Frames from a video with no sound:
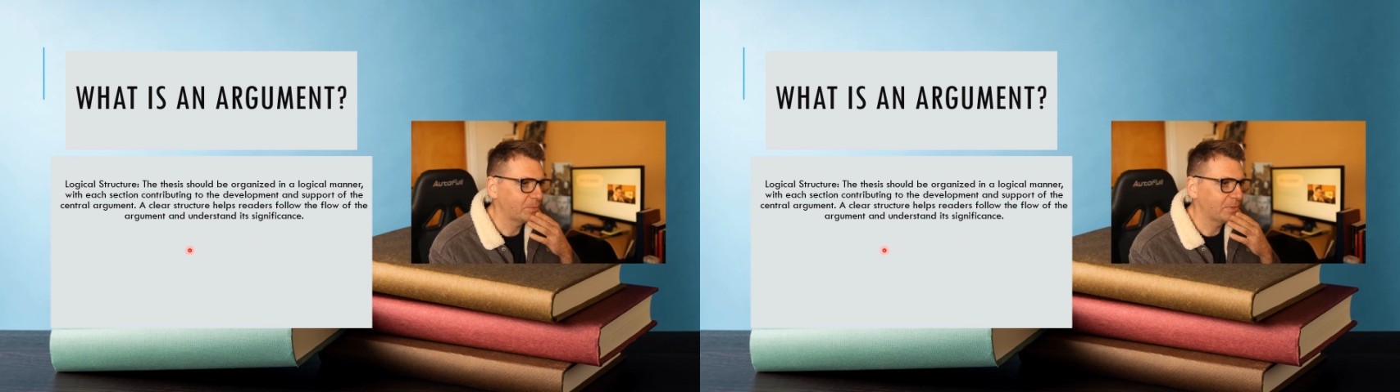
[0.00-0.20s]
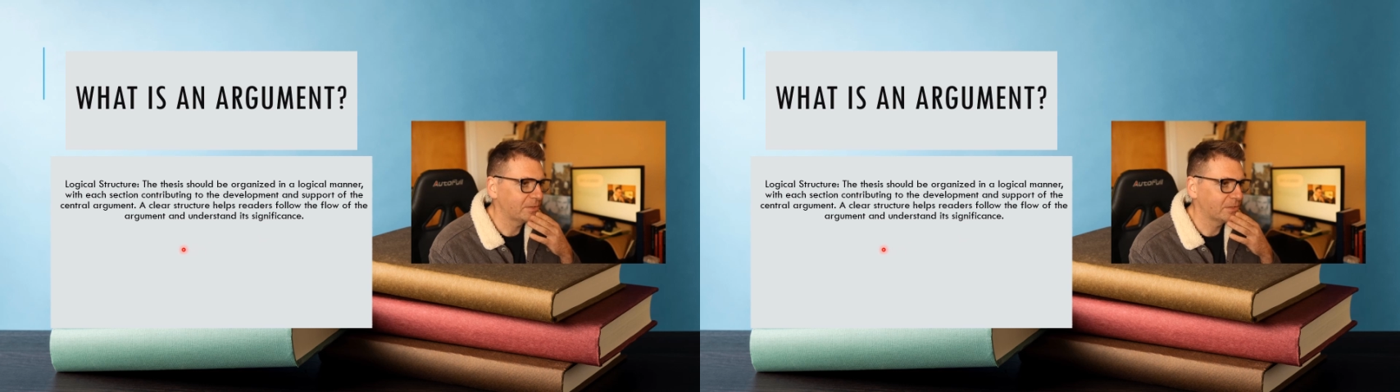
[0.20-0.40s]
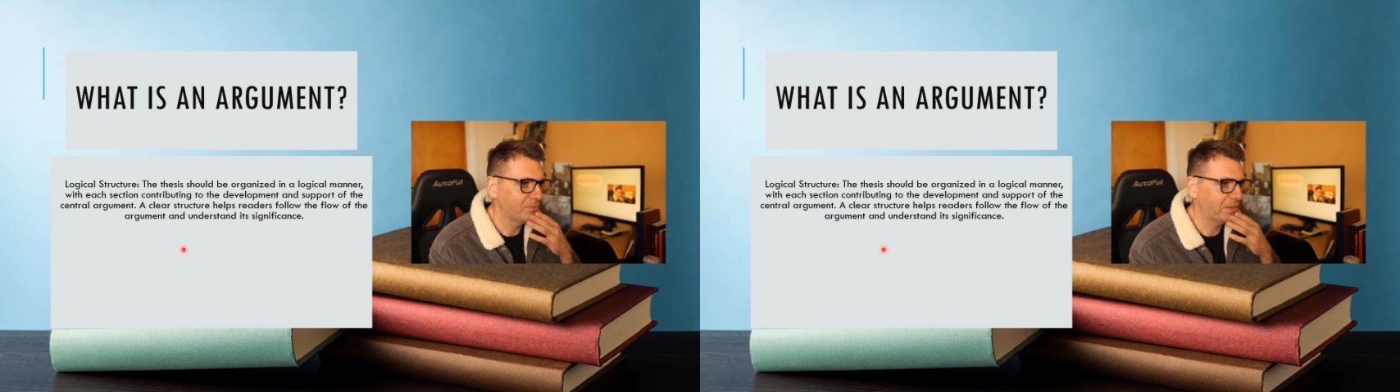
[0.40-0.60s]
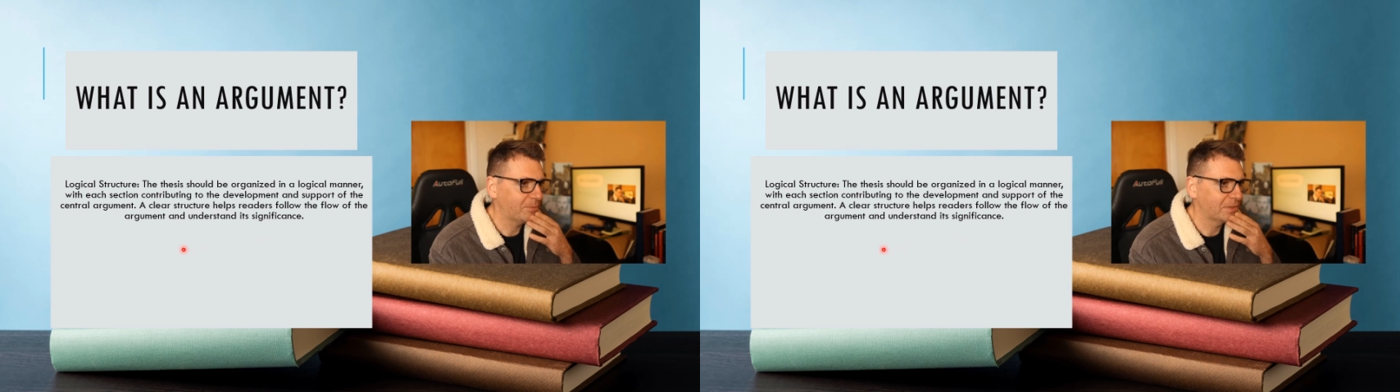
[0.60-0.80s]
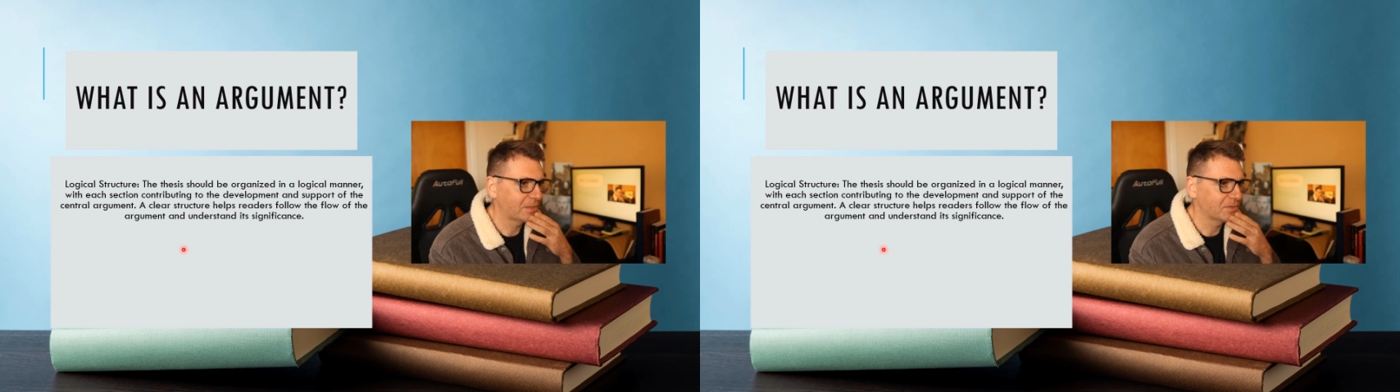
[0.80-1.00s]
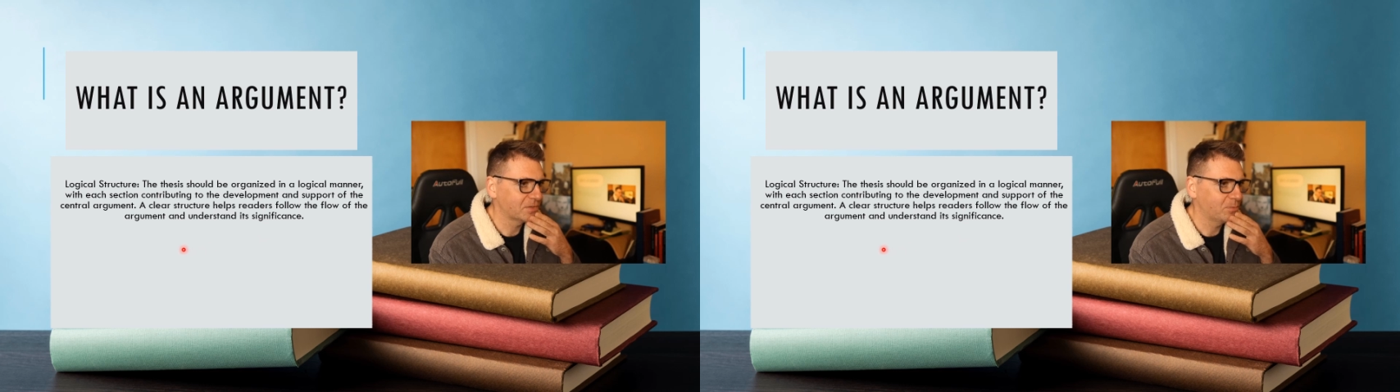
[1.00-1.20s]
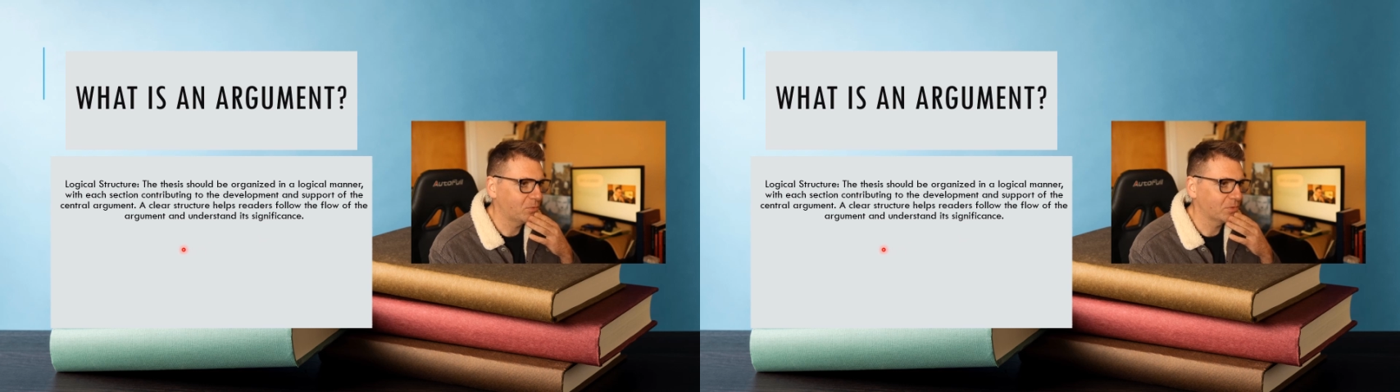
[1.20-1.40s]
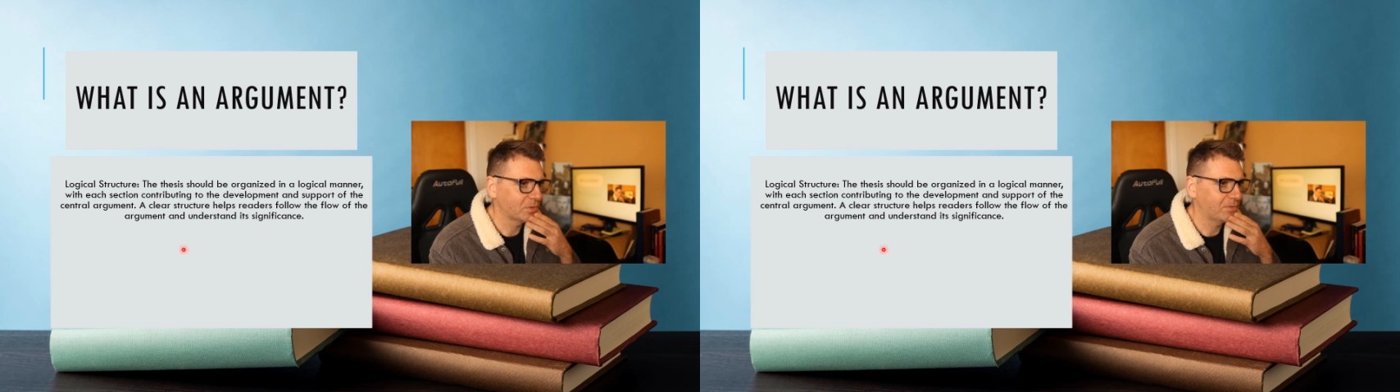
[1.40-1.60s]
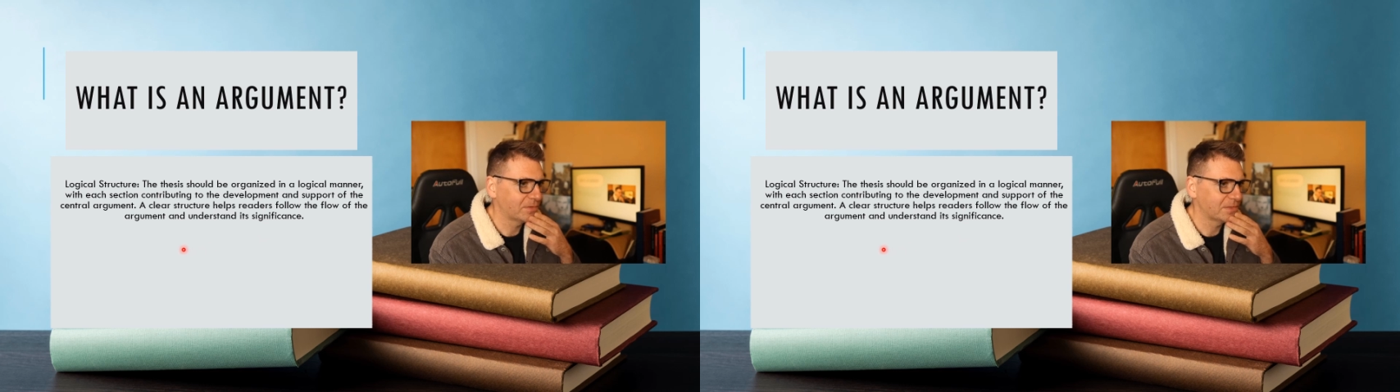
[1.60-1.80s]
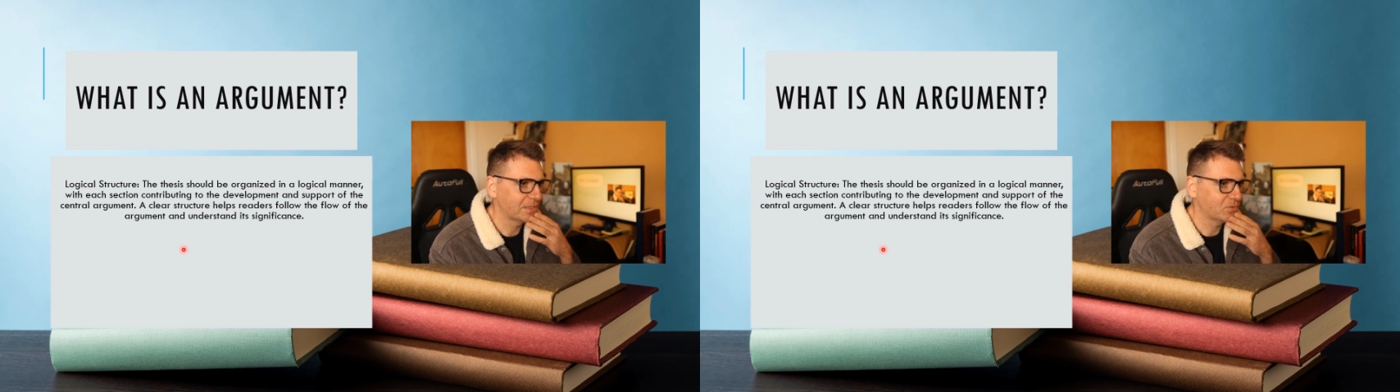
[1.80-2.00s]
to the development and support of the
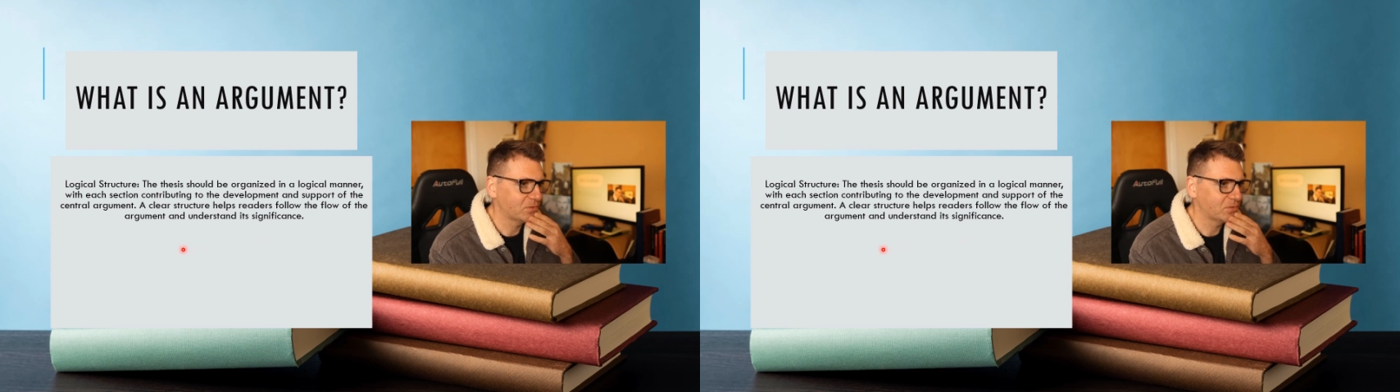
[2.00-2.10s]
central